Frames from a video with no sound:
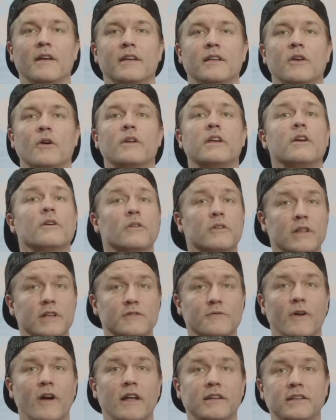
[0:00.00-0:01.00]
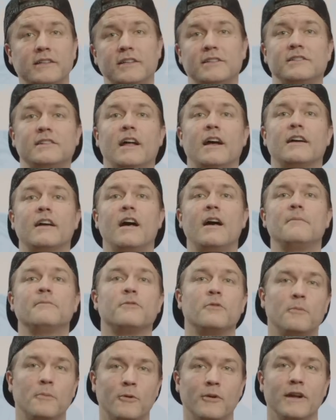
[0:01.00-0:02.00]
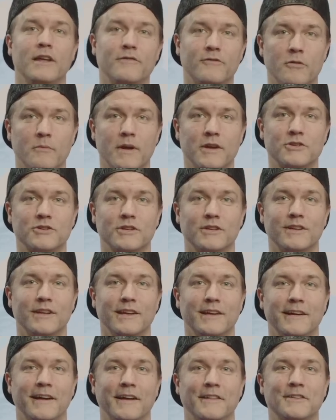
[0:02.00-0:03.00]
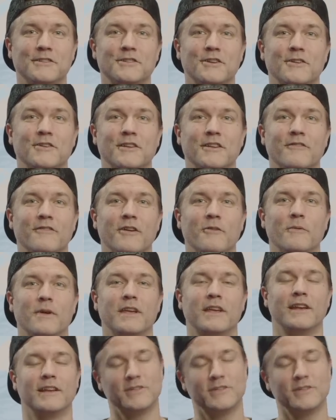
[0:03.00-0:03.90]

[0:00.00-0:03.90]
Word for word: Go to heroclixforhuntingtons.com for more information on the charity event weekend.